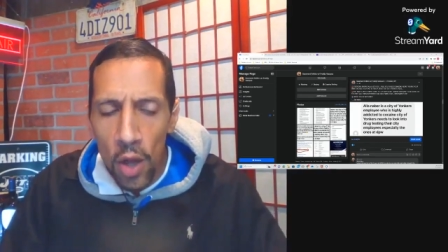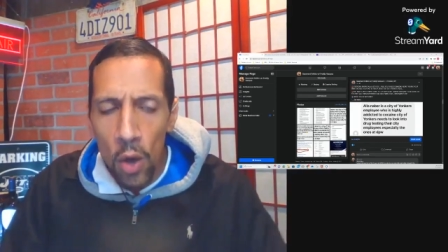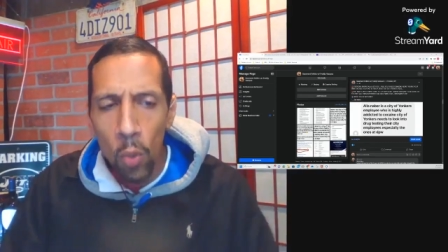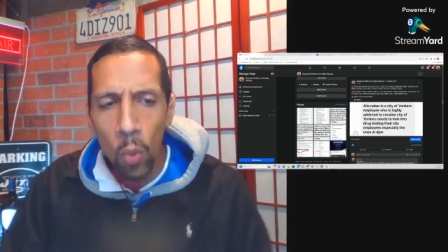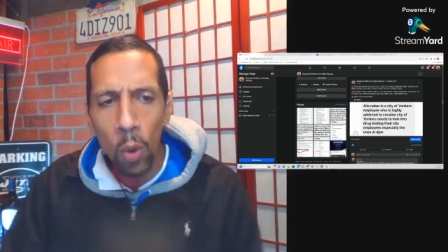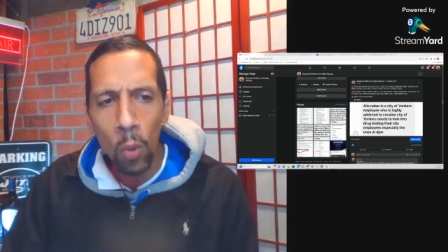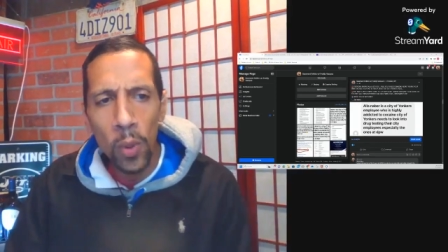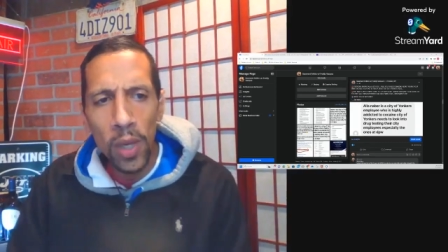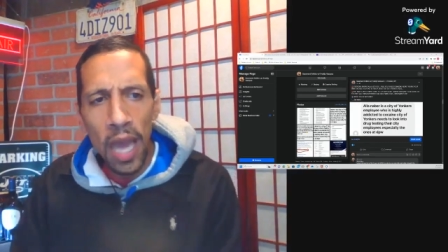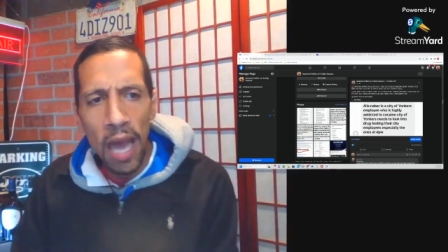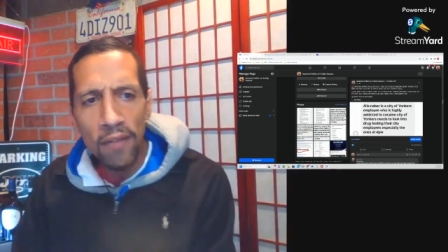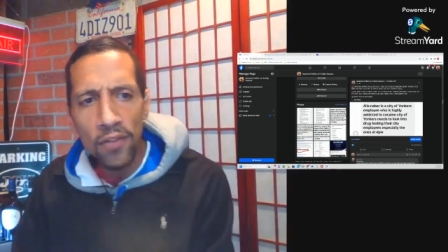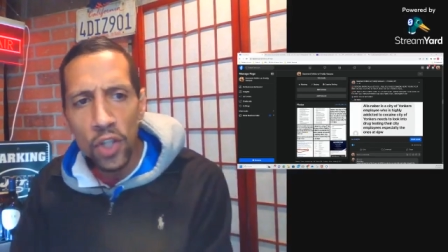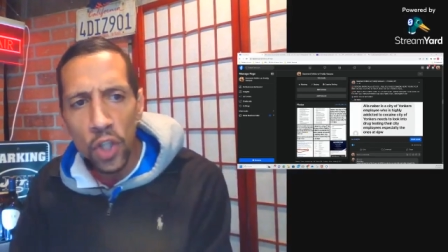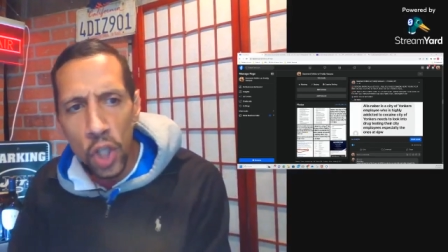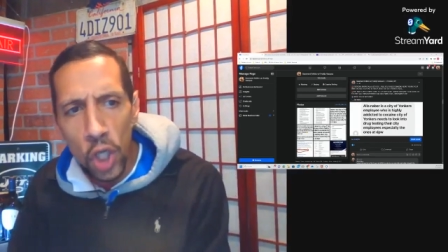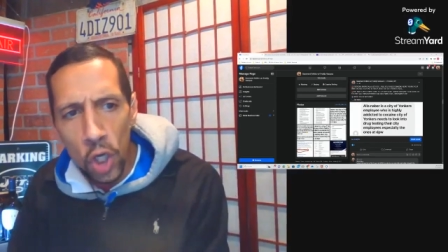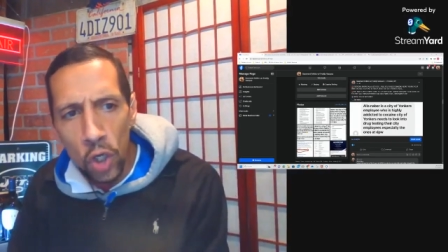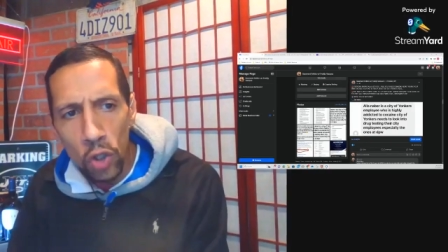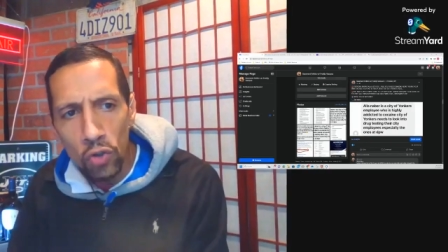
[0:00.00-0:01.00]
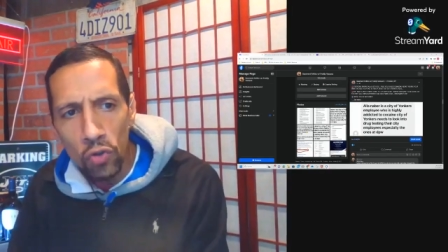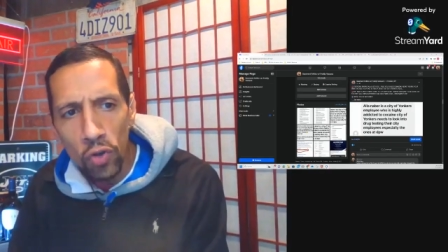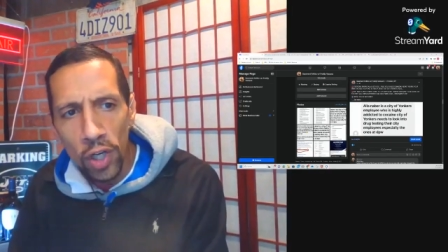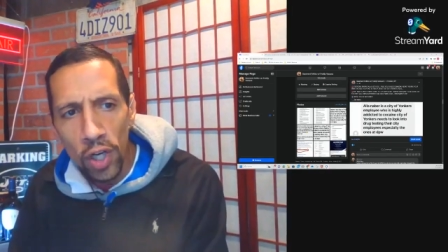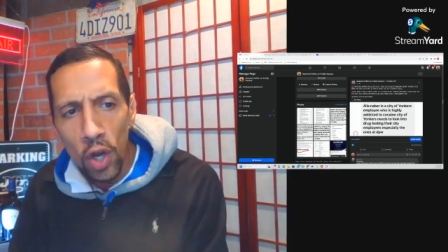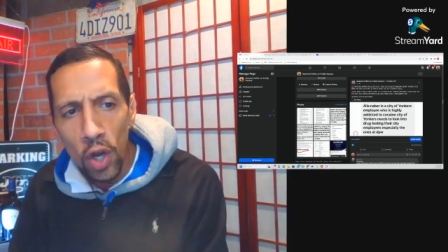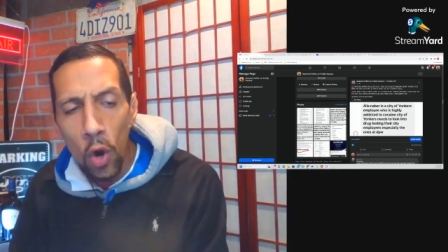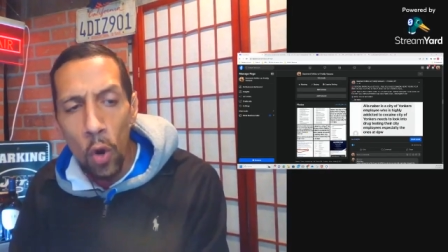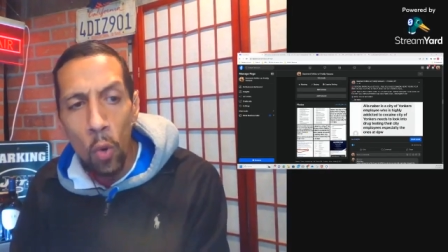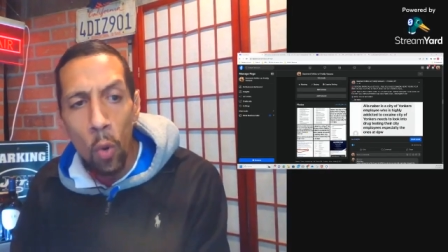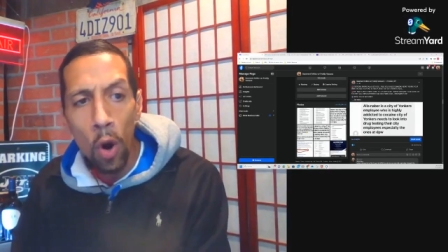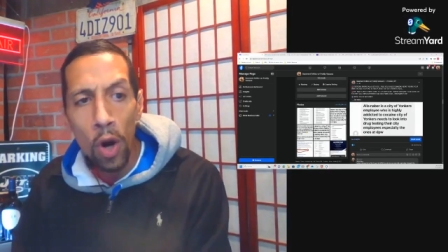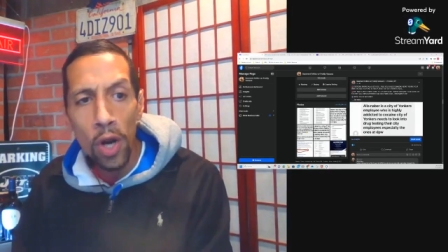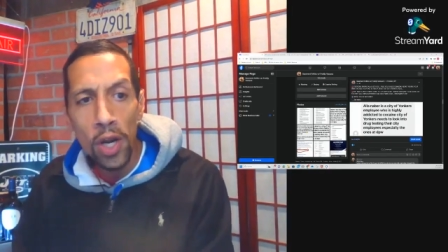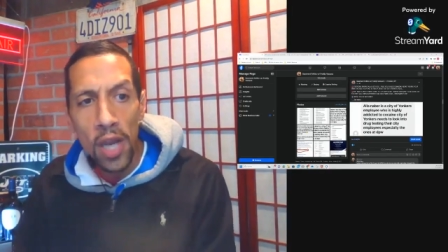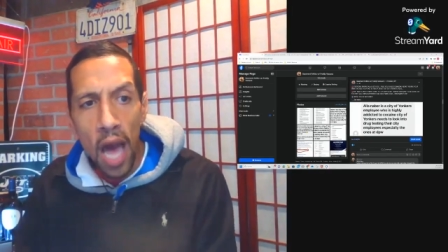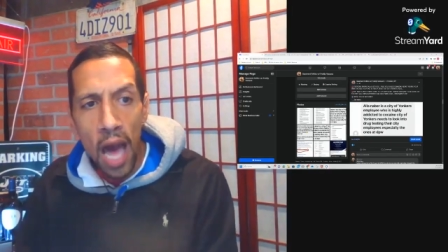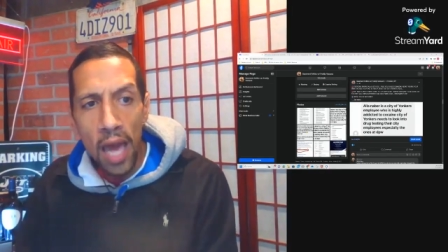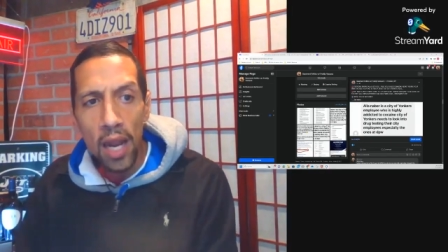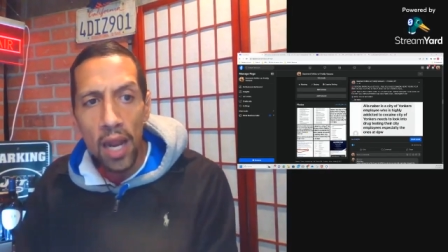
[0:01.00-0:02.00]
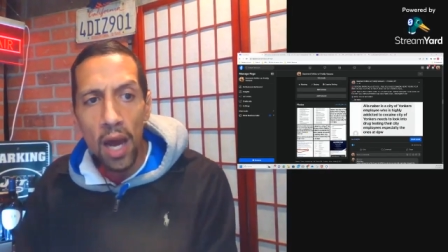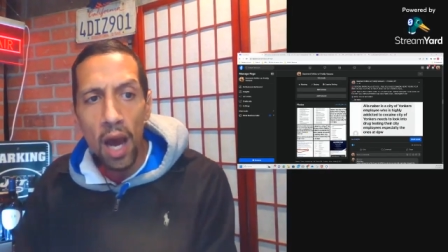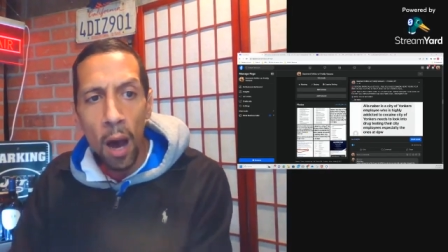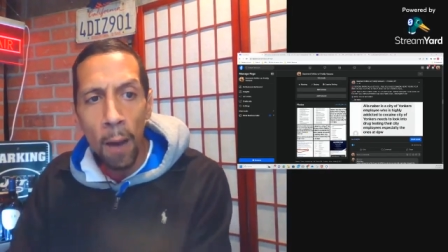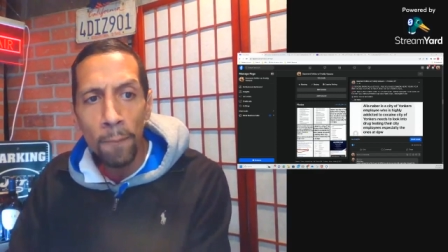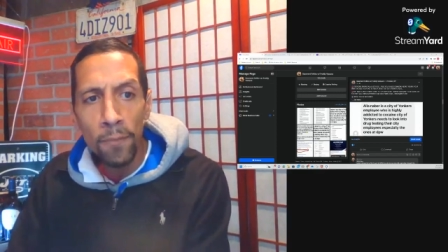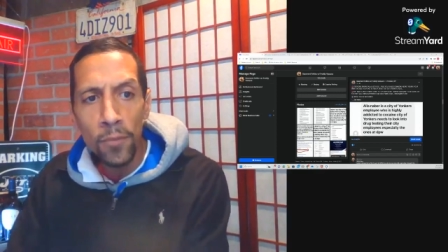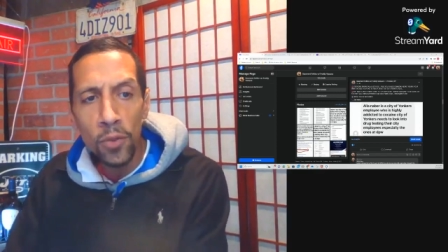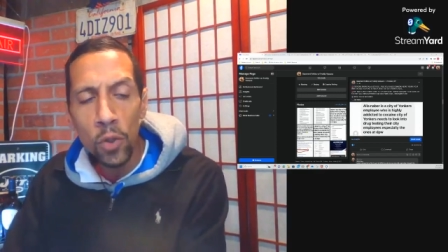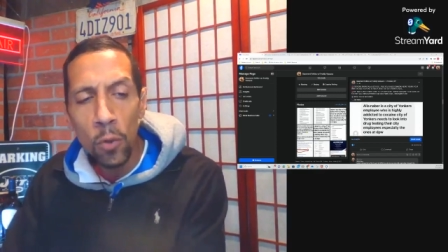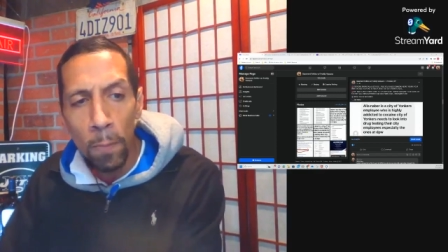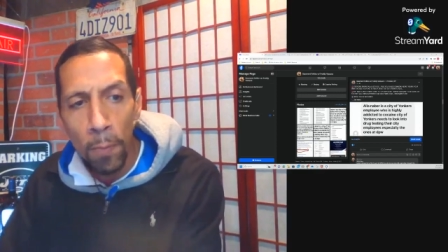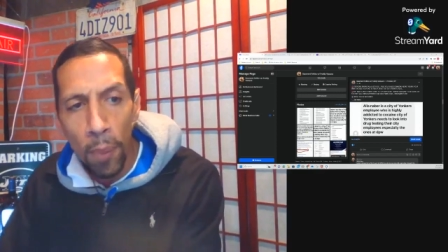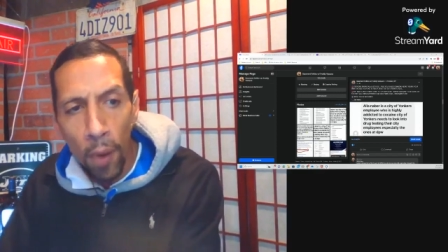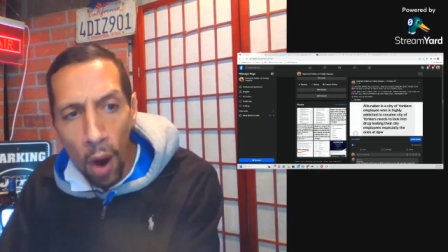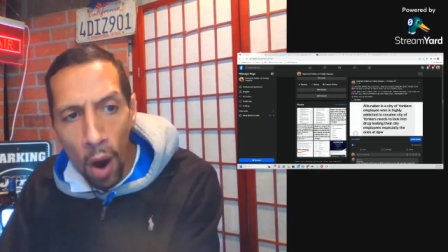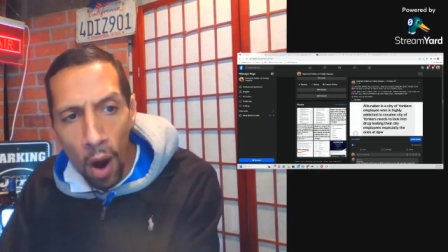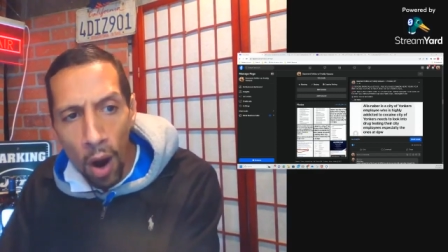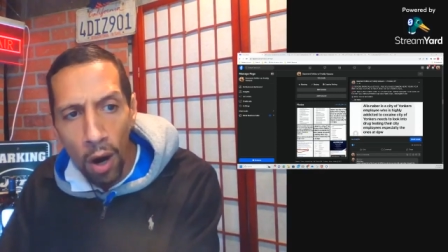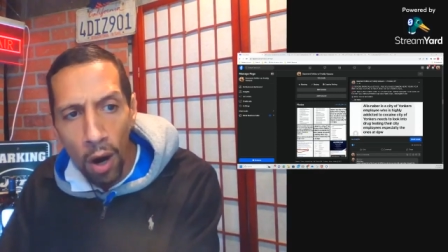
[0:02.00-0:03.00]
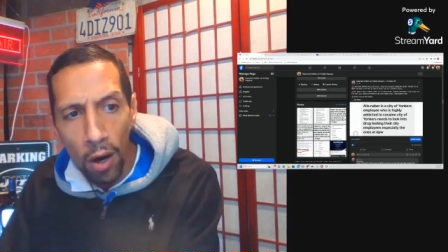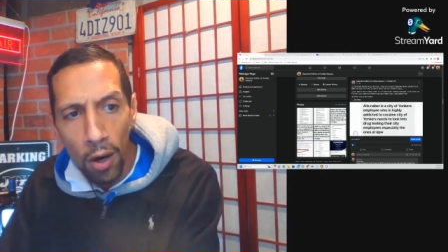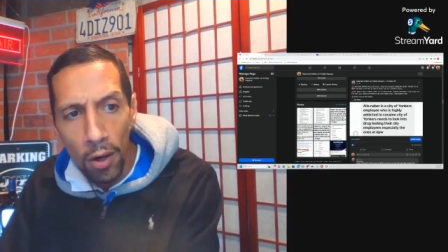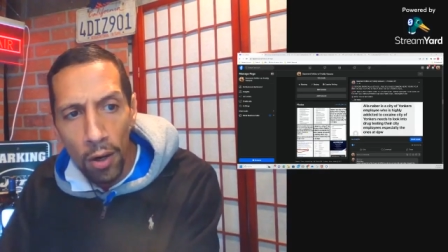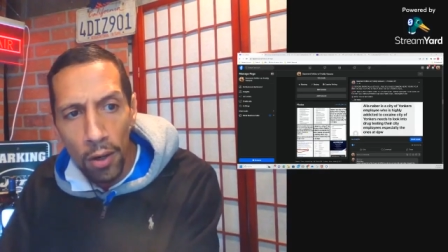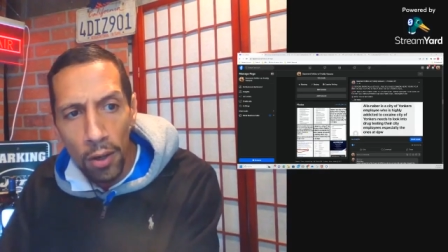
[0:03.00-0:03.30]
when we have children who are not up to par?